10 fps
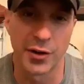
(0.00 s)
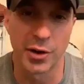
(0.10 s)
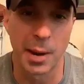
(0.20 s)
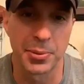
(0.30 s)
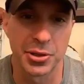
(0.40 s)
of
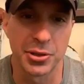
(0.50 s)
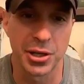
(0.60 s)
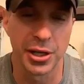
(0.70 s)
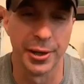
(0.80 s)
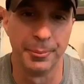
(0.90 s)
every
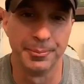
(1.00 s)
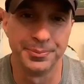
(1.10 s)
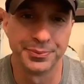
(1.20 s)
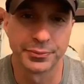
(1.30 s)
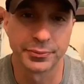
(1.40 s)
opportunity you
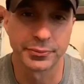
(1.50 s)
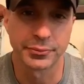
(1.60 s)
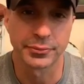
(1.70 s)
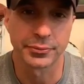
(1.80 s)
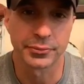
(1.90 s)

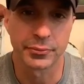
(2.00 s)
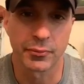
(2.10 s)
have.